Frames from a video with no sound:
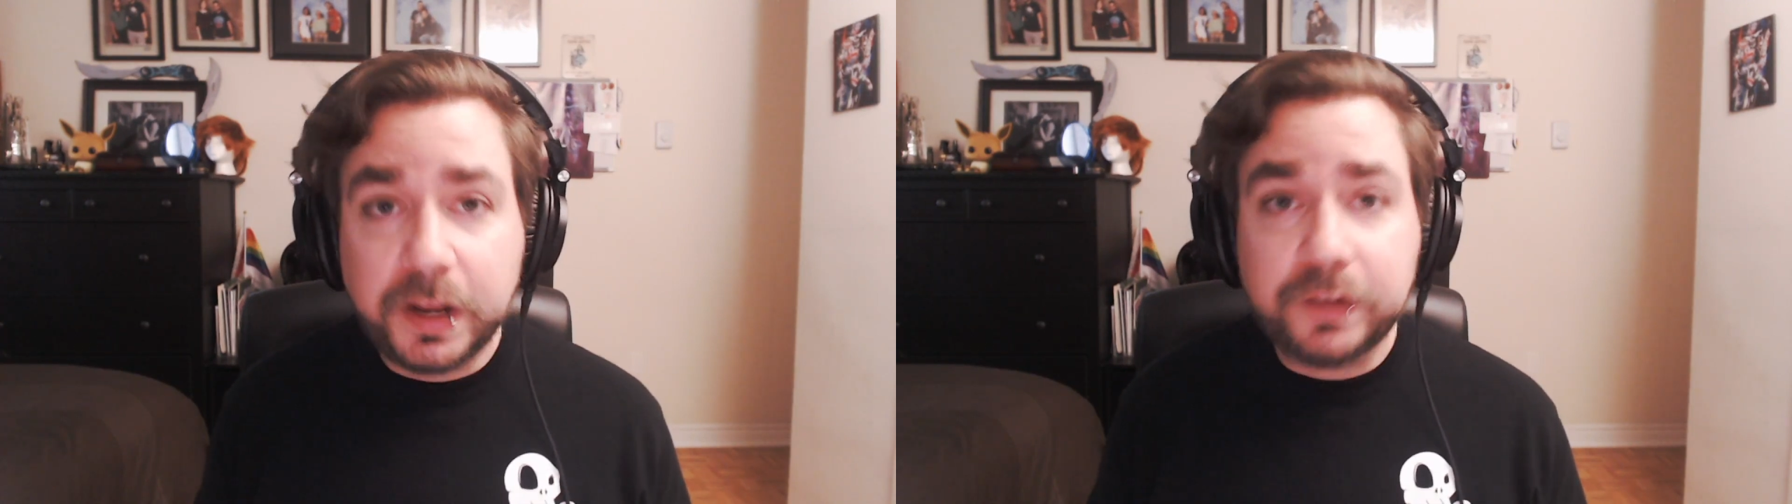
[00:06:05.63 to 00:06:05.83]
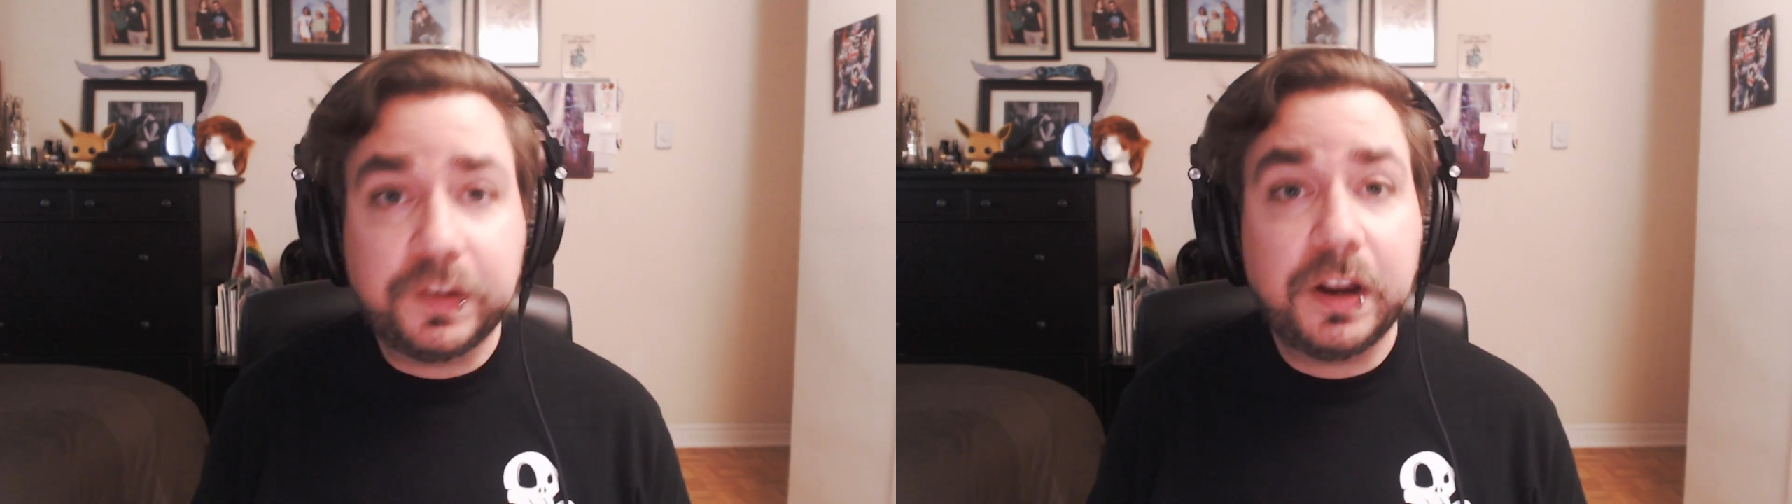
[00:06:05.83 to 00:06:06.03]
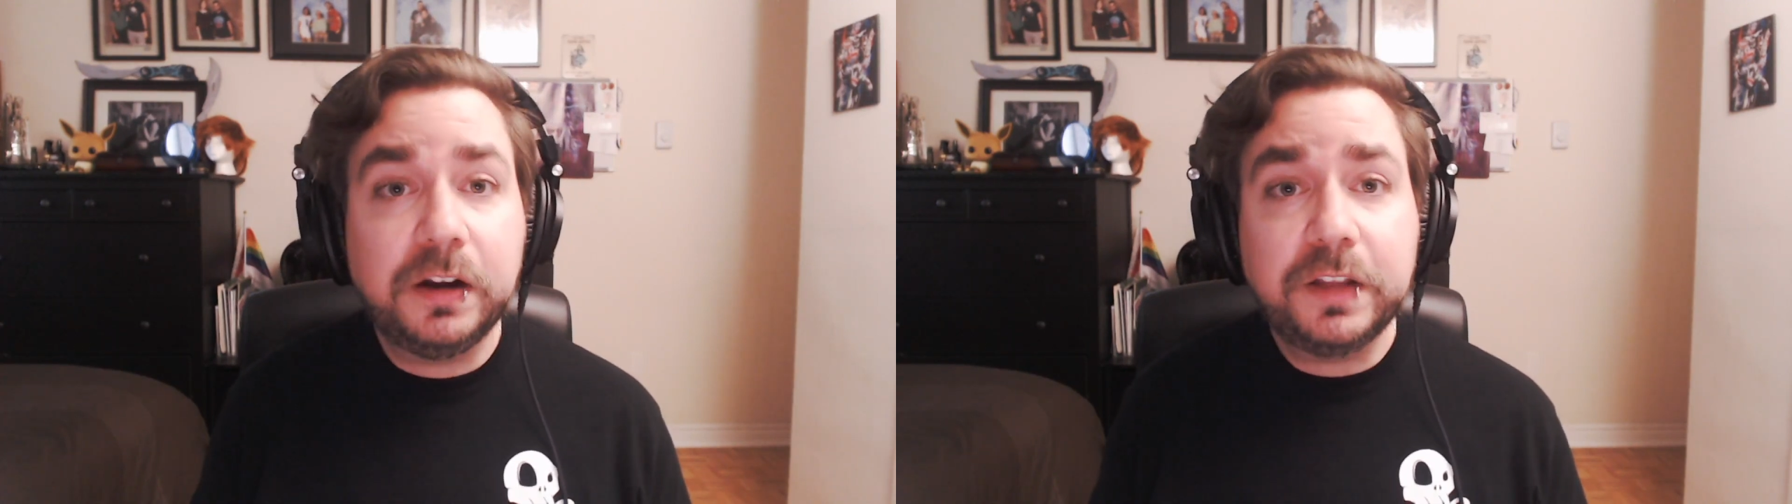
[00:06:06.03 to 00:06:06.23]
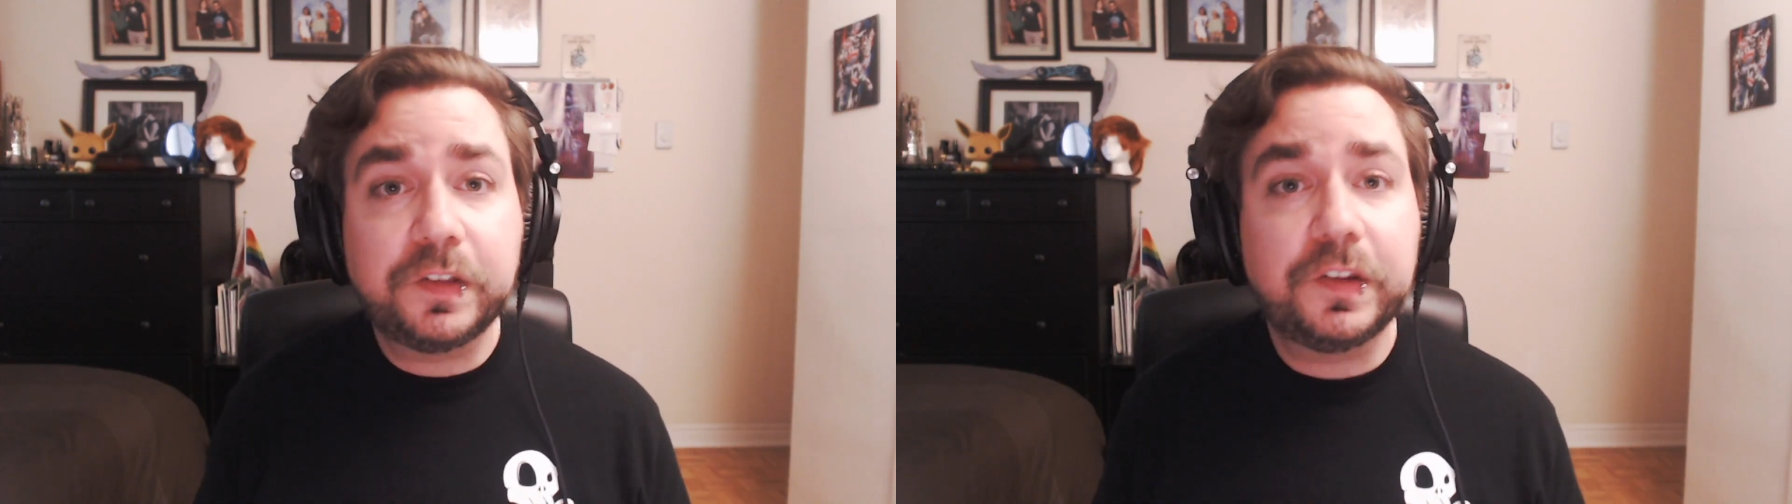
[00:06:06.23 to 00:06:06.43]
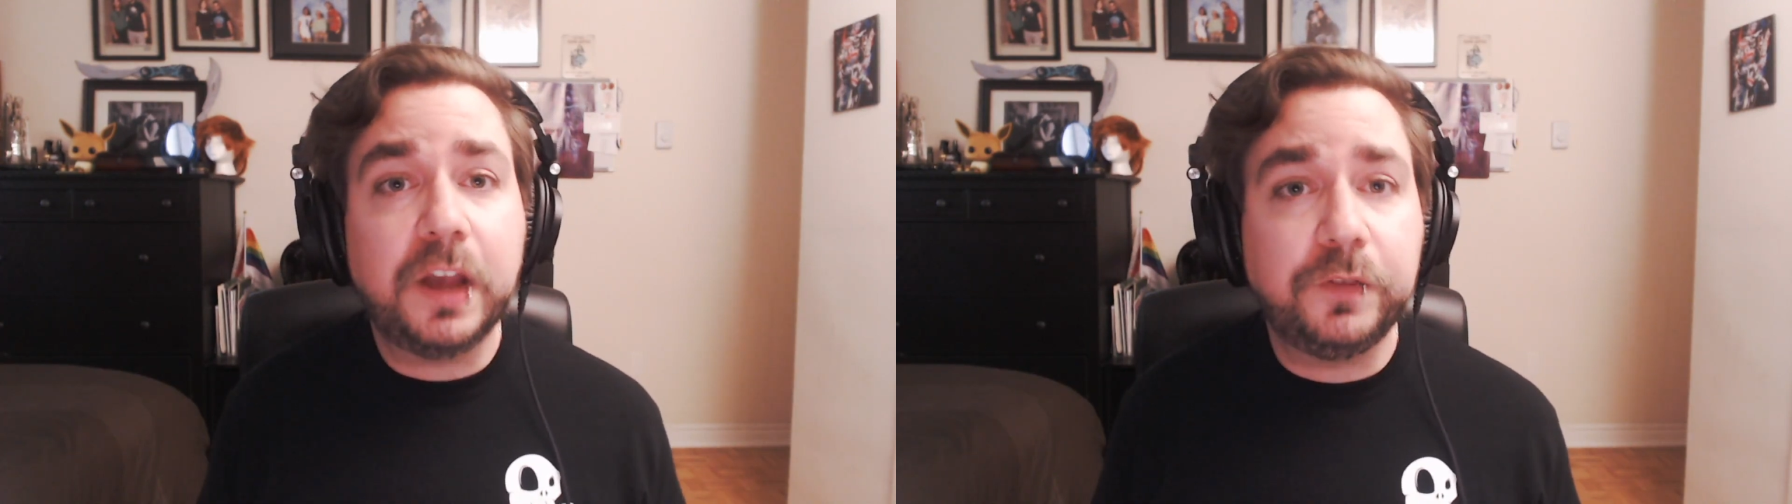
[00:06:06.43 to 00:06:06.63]
Dexterity
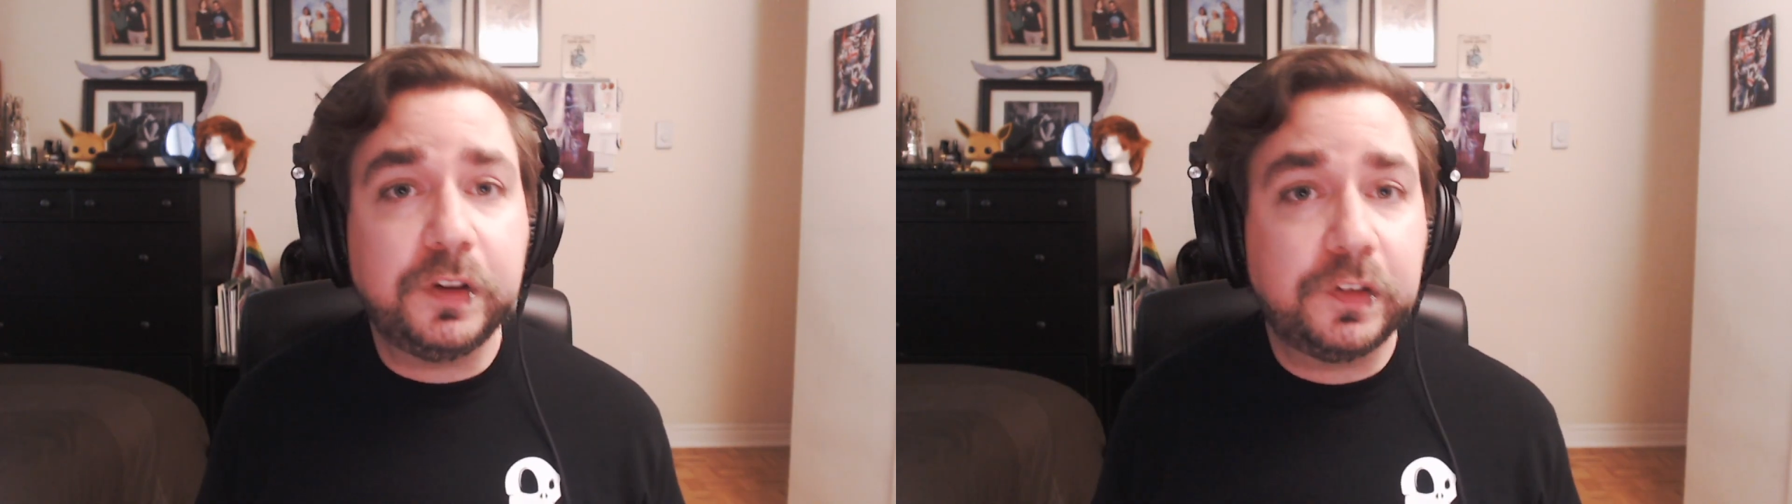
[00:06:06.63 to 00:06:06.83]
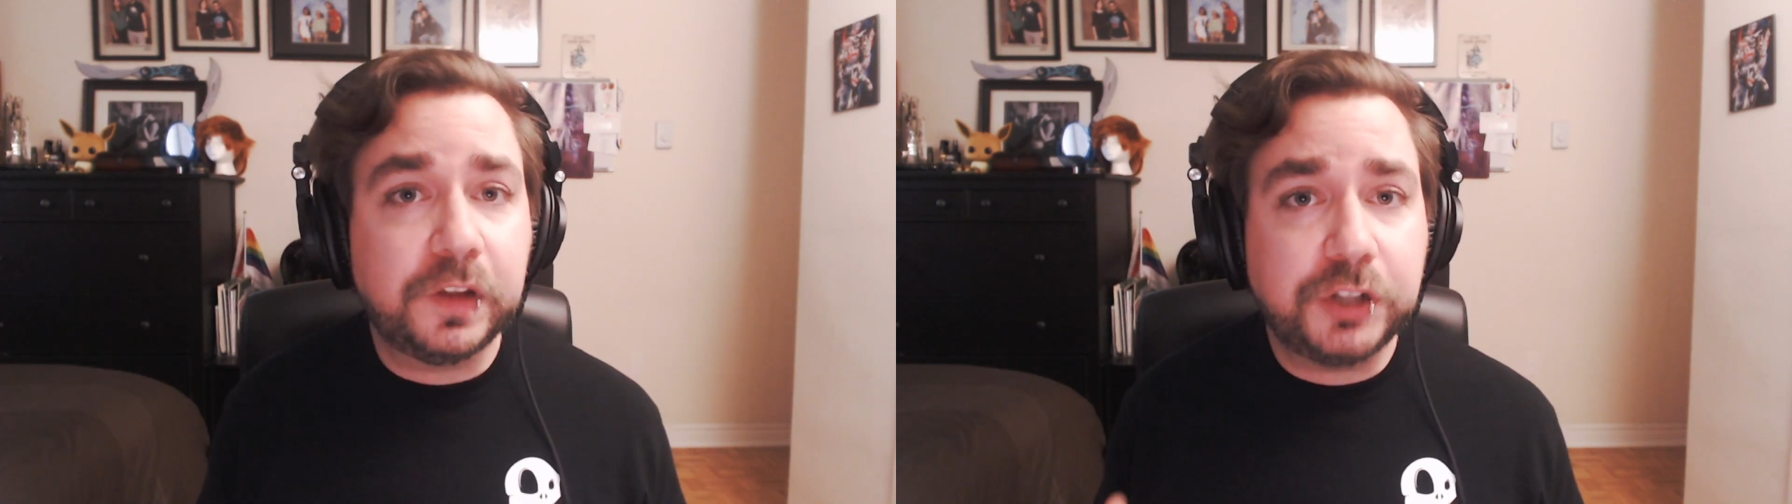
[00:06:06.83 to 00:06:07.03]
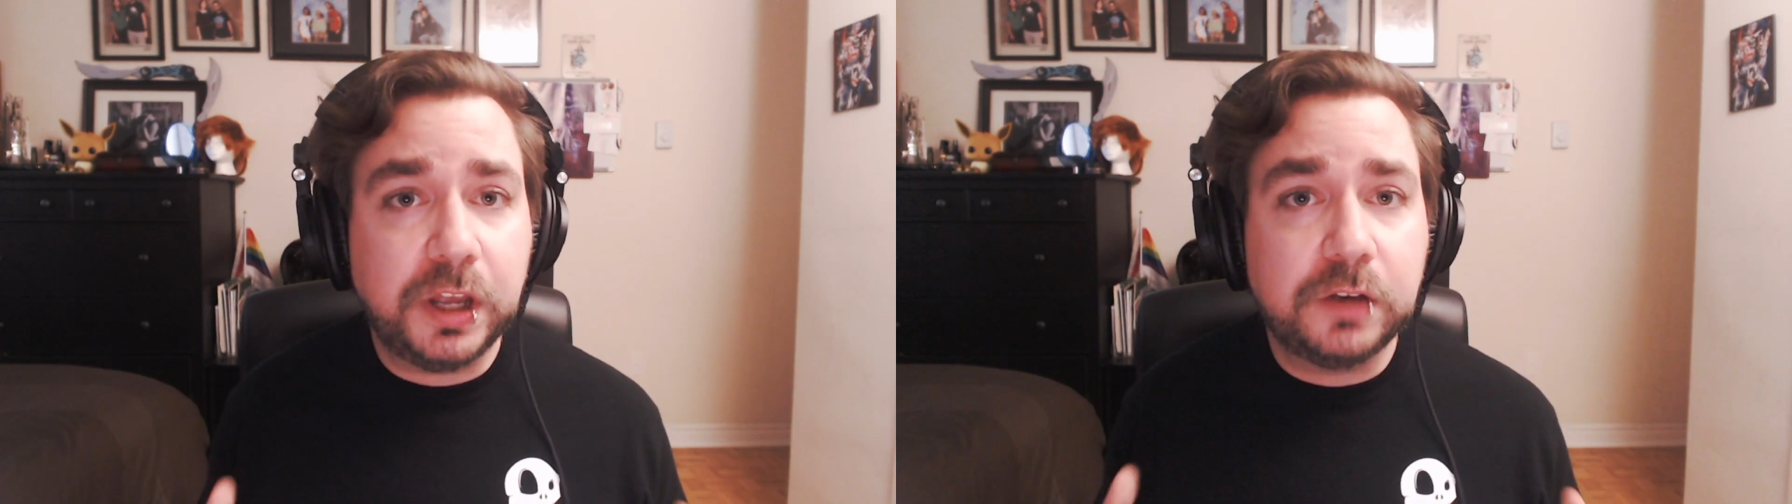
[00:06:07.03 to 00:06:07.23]
itself is such